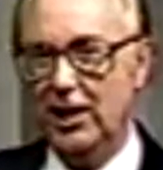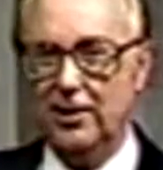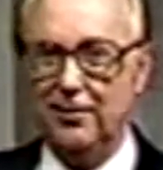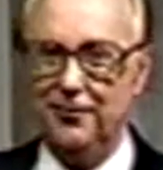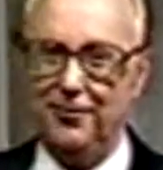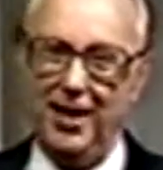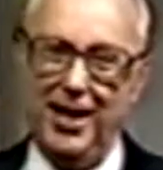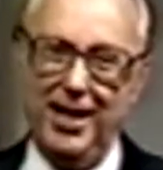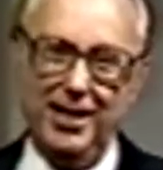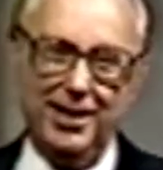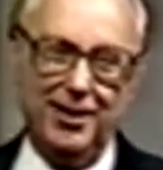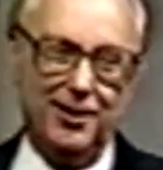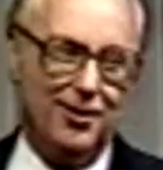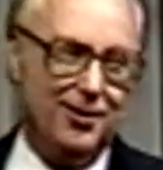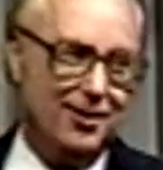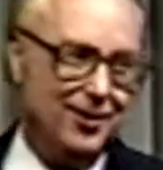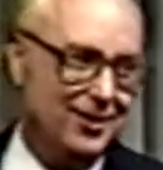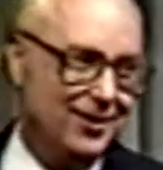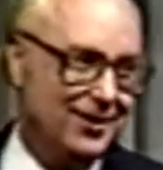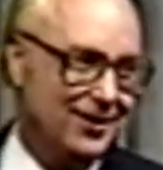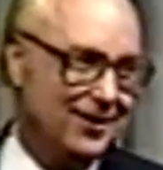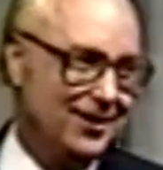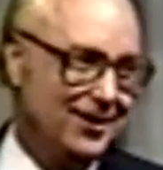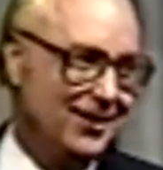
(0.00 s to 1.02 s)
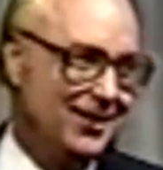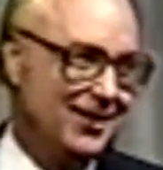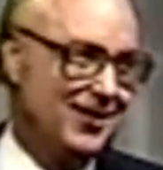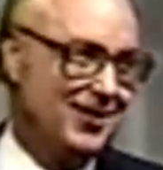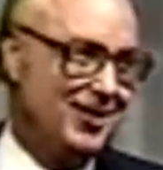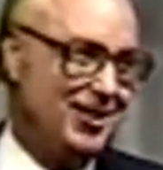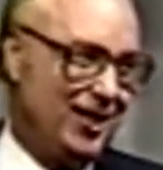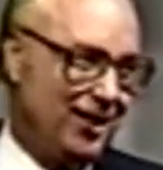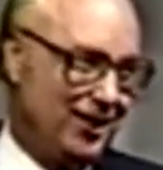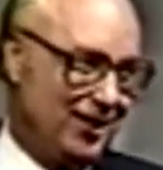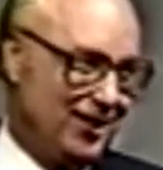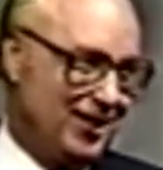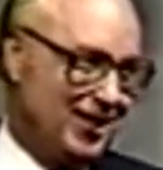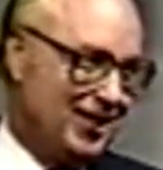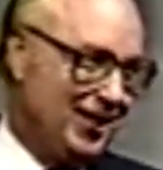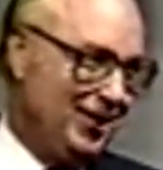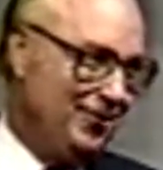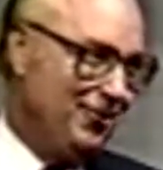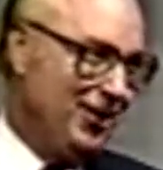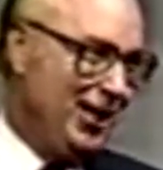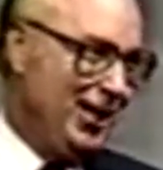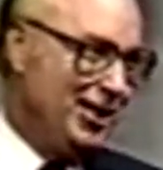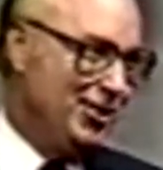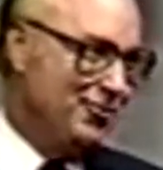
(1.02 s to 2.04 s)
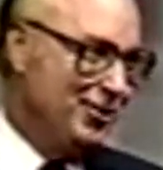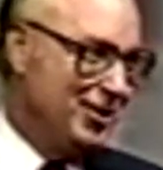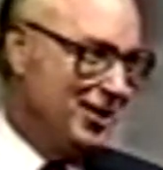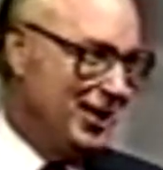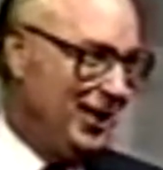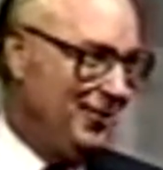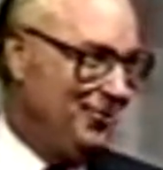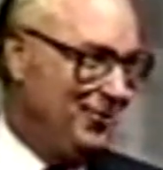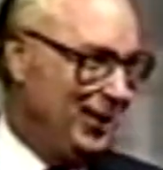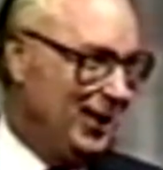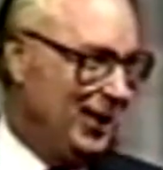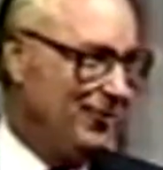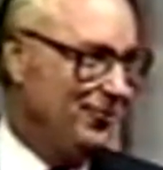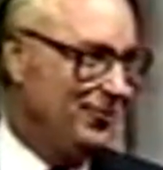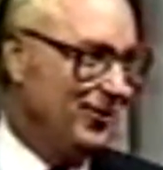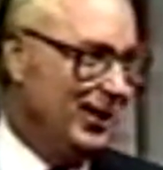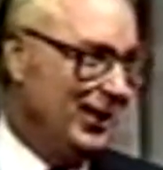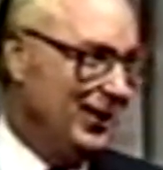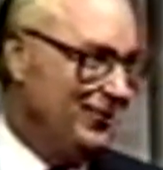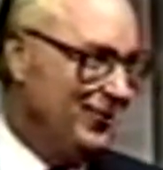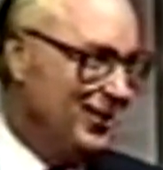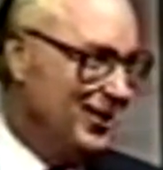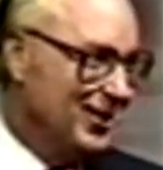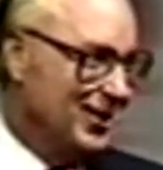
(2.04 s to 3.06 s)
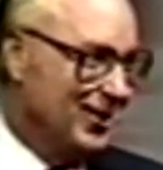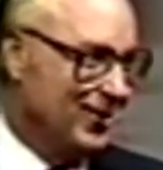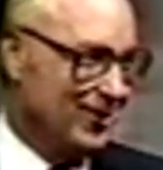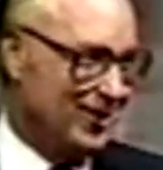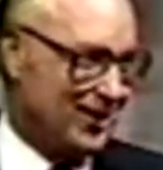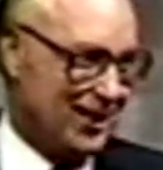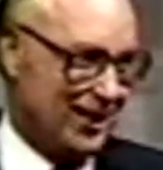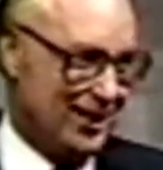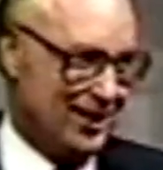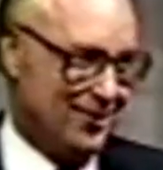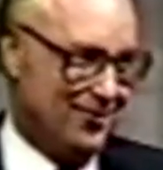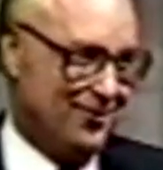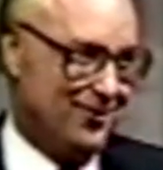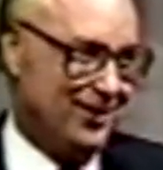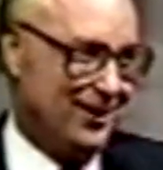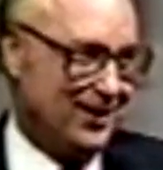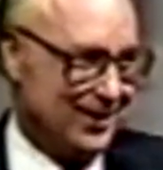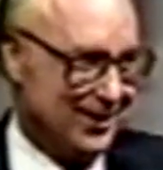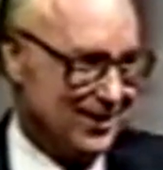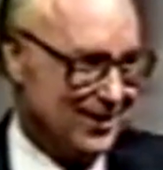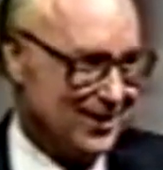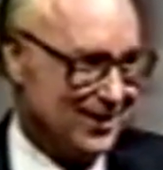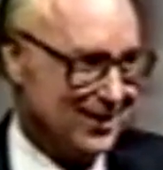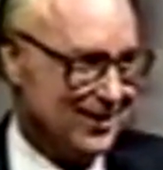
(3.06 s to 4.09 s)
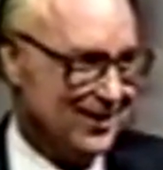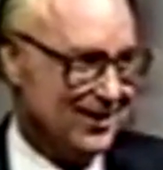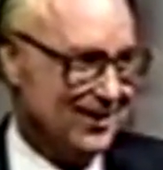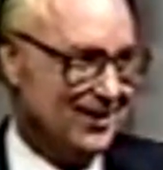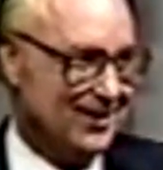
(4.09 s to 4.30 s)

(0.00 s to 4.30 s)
of anger, jealousy, rage, resentment, unforgiveness, those kinds of things.